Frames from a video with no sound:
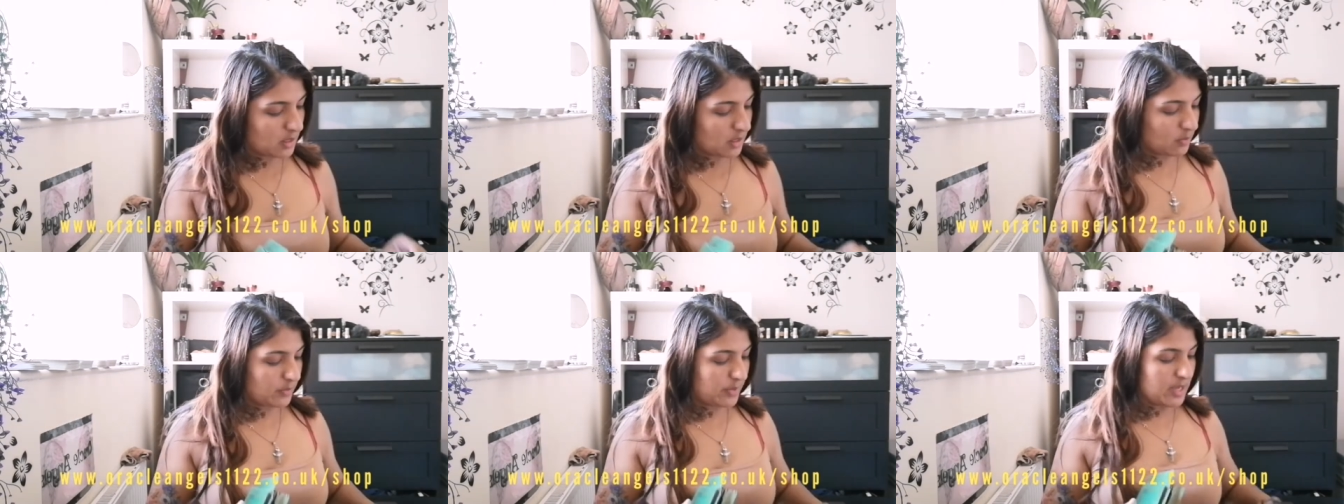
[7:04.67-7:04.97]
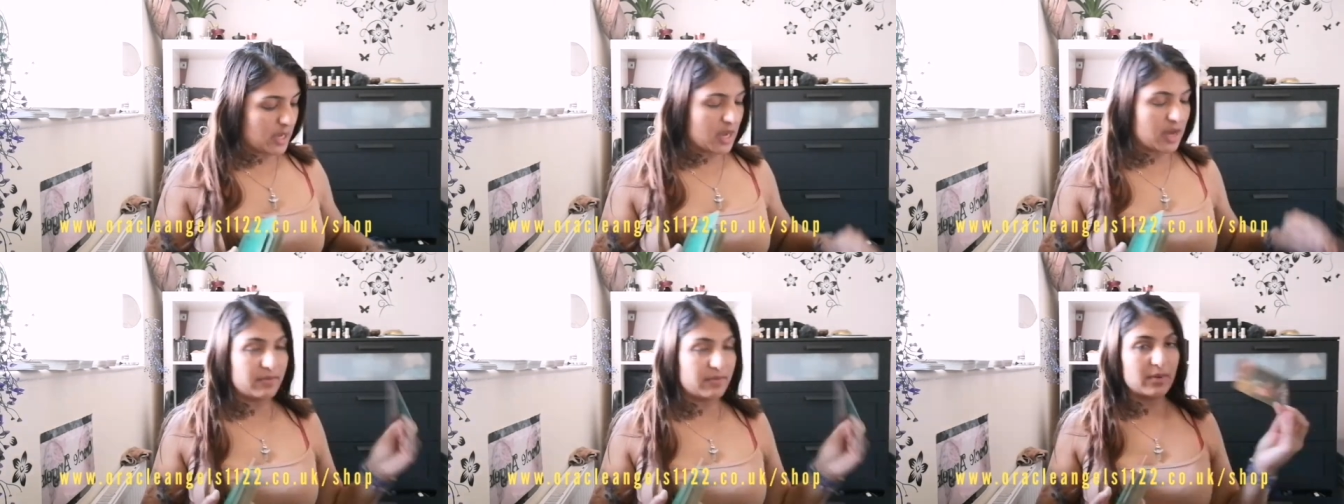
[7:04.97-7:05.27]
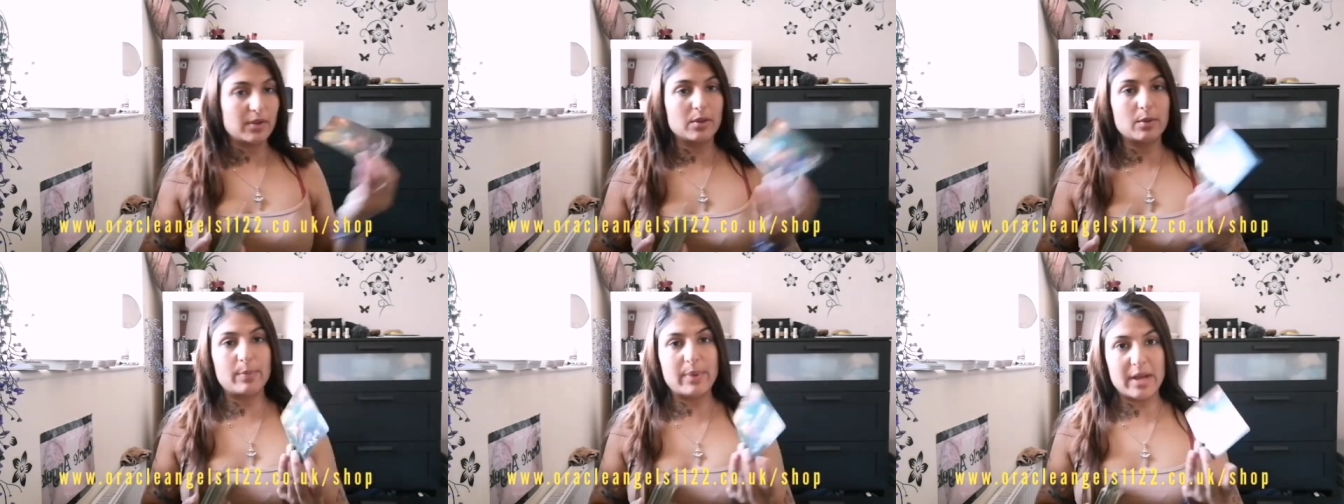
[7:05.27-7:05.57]
And we
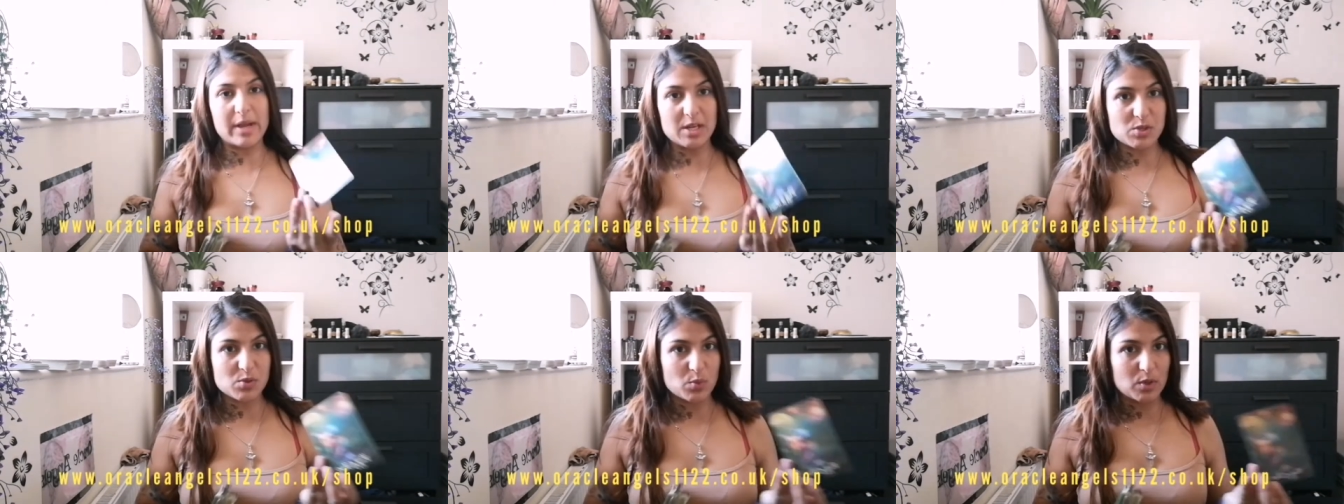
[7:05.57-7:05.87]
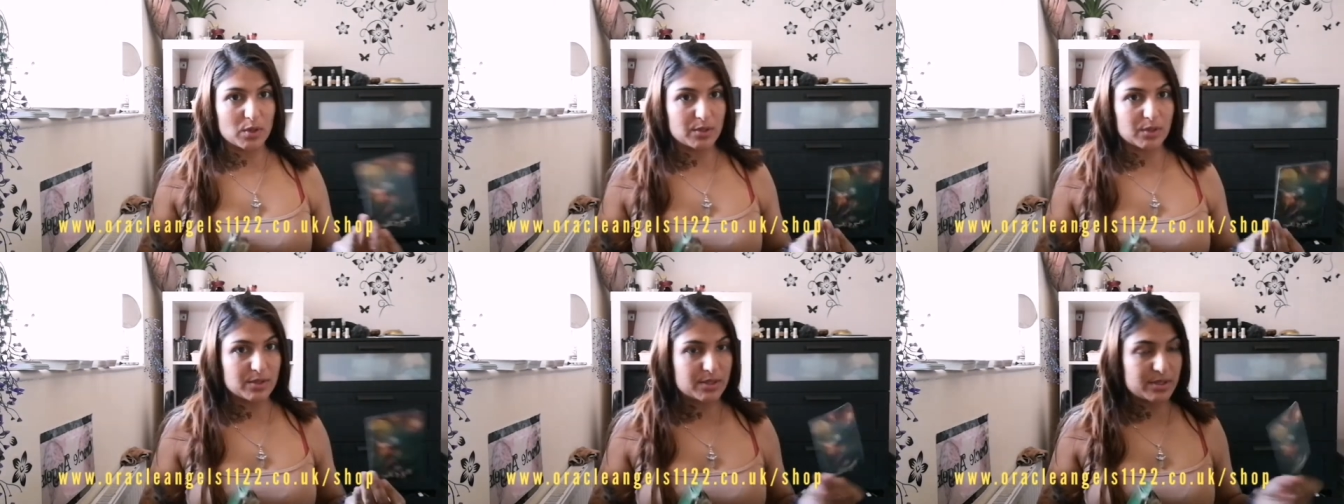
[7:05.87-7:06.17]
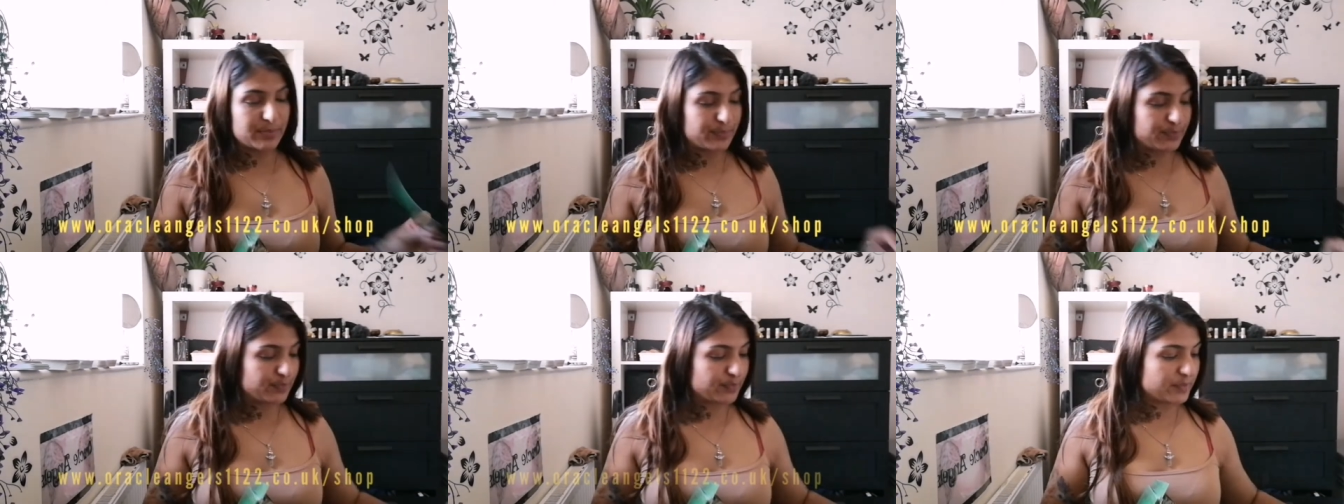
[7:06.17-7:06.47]
have the Page of
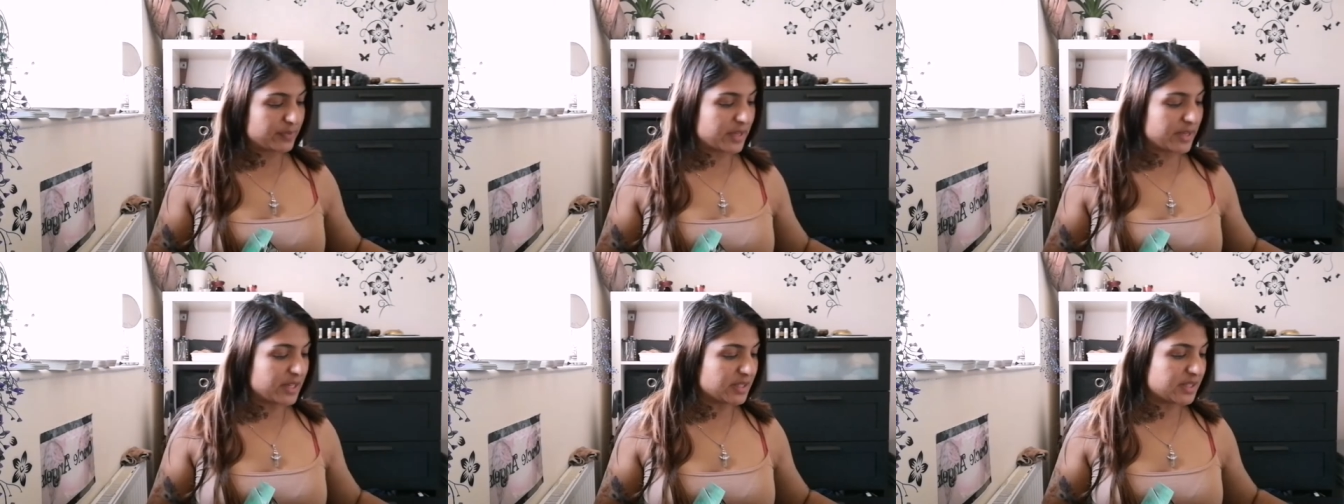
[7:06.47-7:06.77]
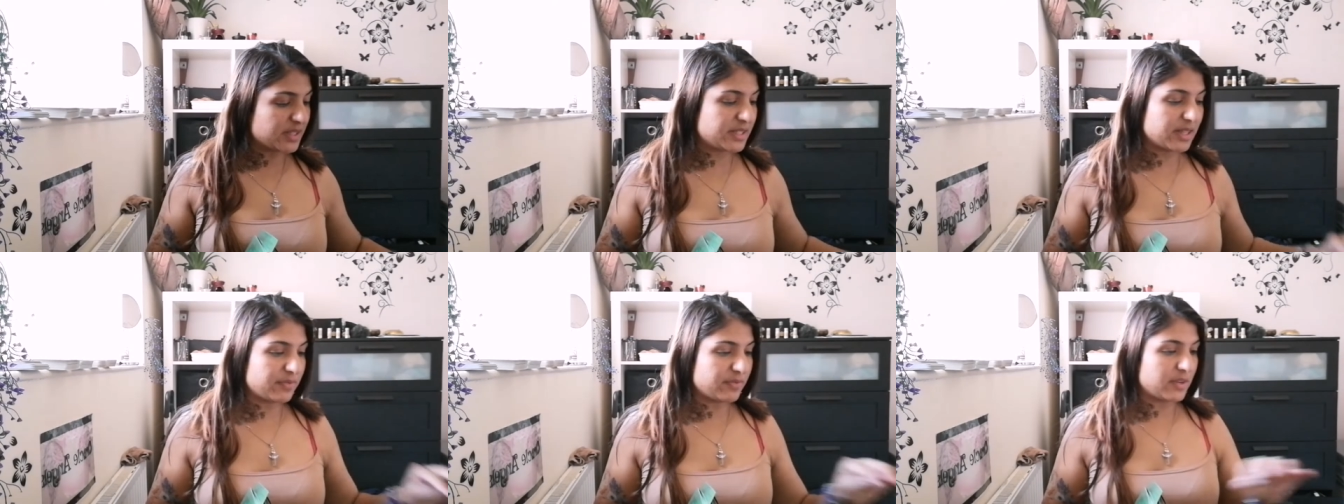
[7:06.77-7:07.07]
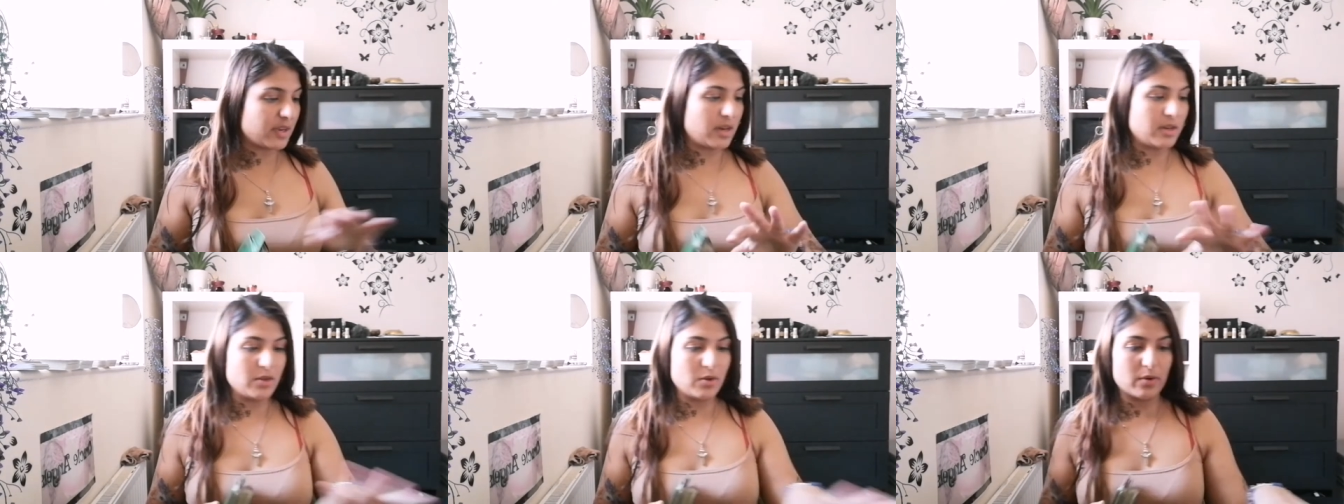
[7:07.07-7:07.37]
Wands. That's
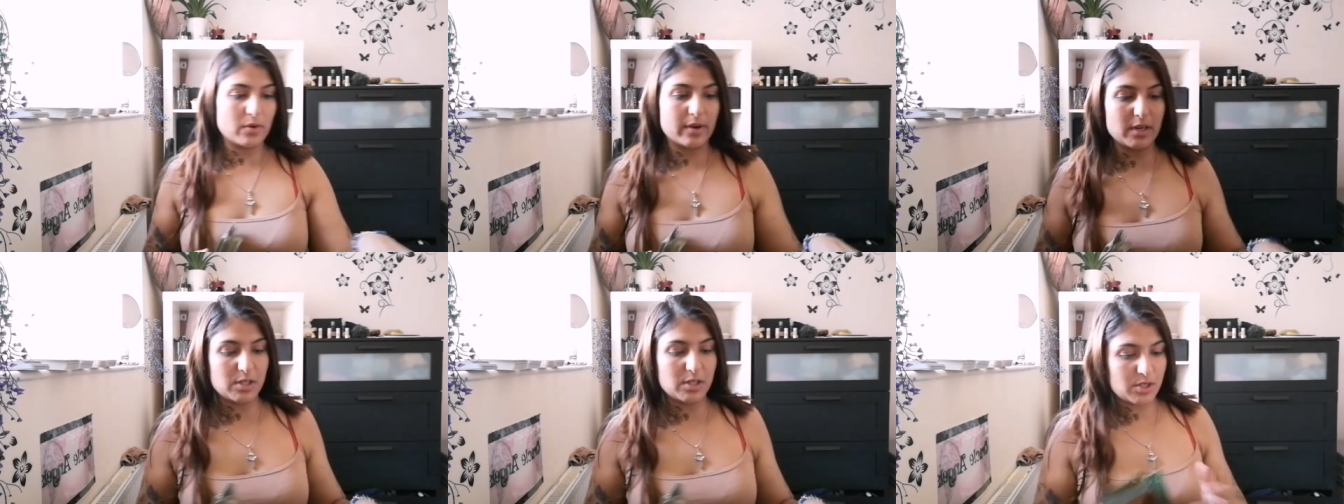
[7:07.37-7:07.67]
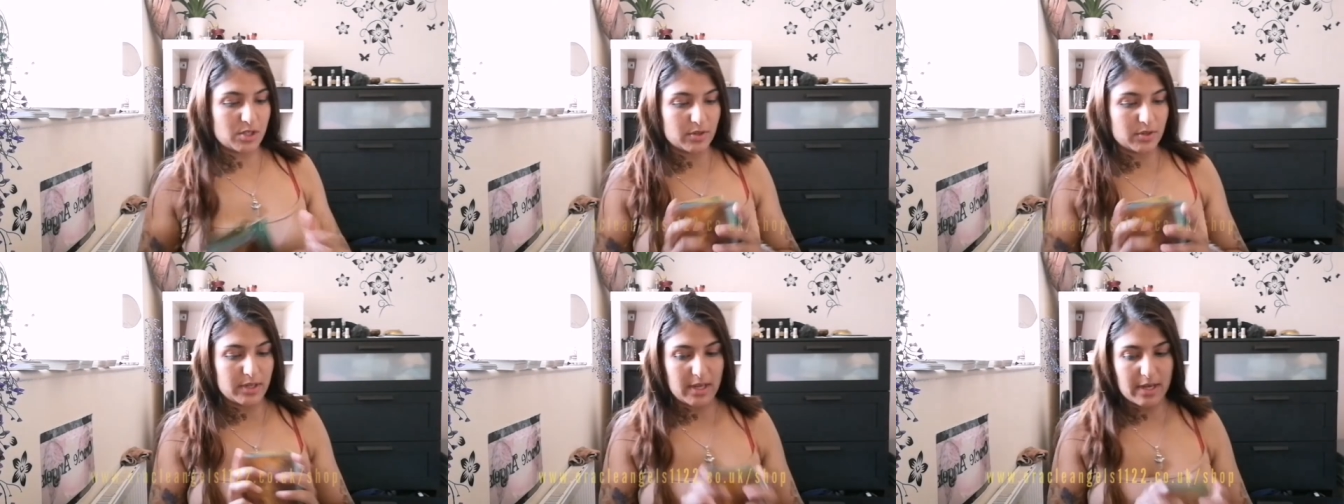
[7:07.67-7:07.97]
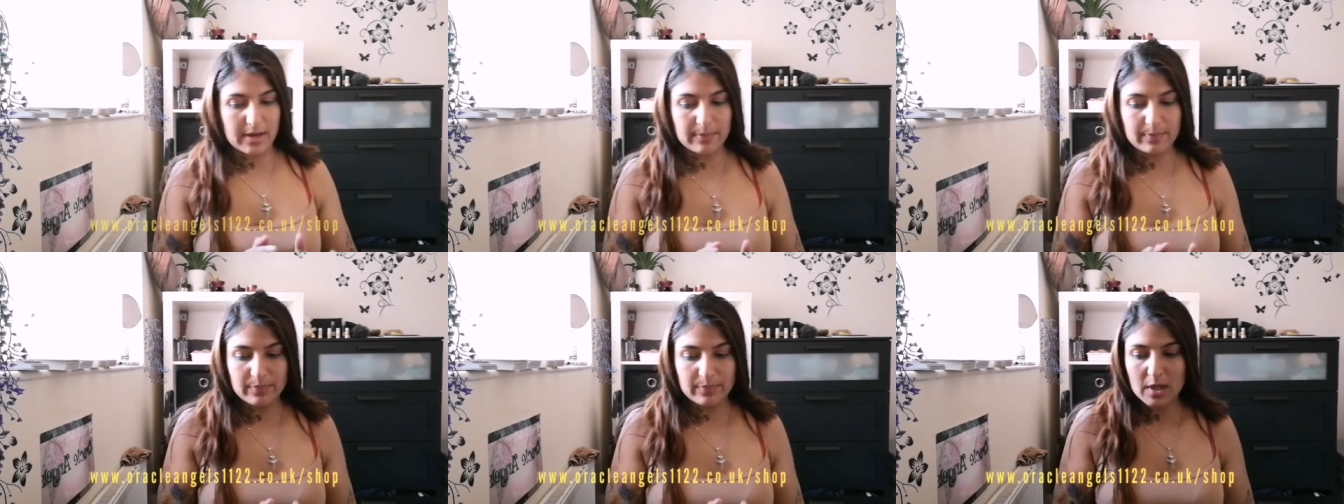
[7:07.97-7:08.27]
definitely your energy on
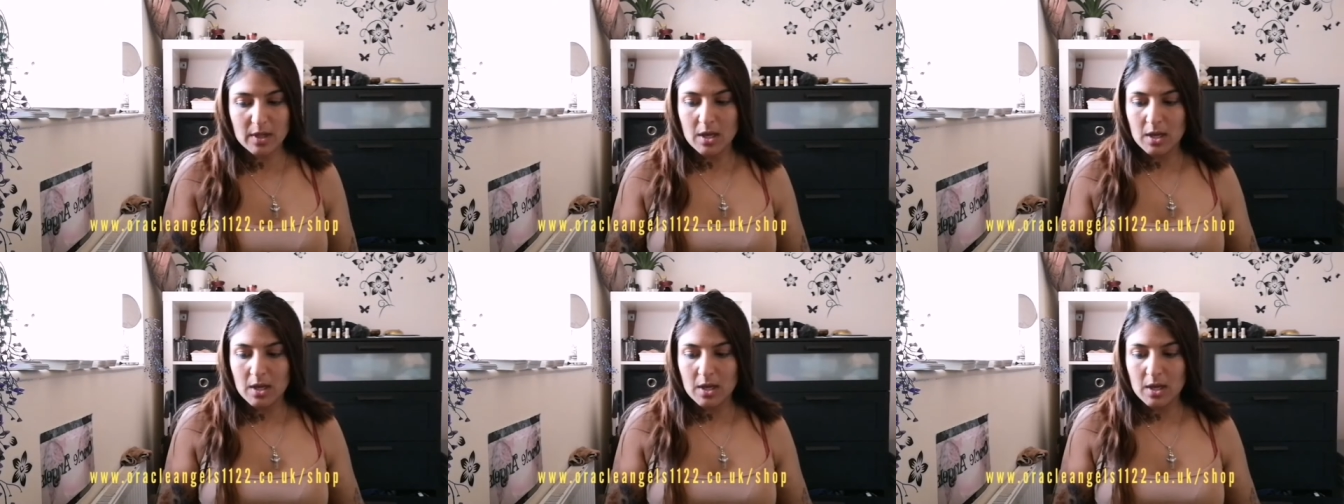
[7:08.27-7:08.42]
here.